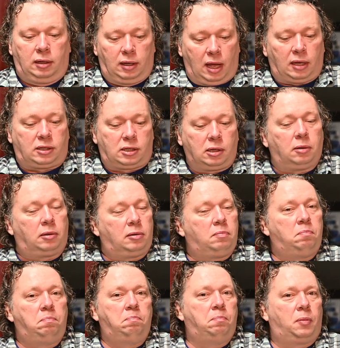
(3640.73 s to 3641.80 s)
That's
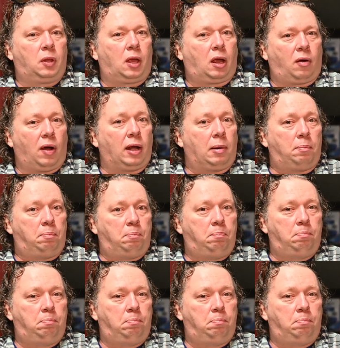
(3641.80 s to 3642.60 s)
quite a